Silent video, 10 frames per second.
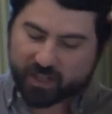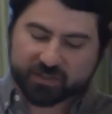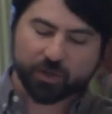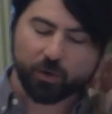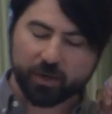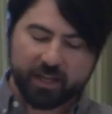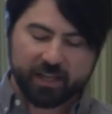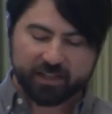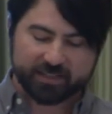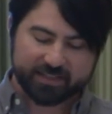so
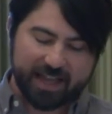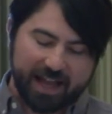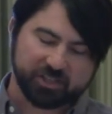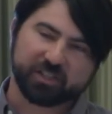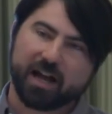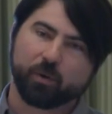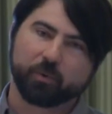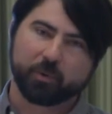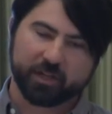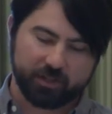this is actually not
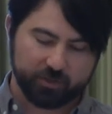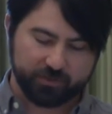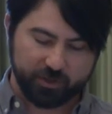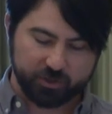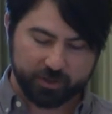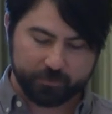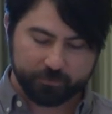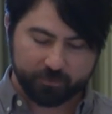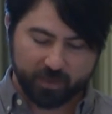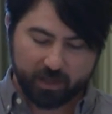what we want to do in the future.
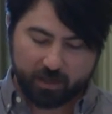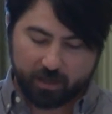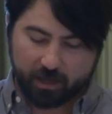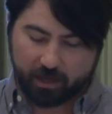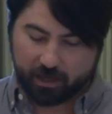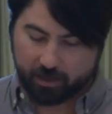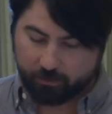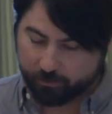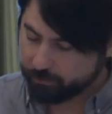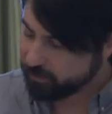Um,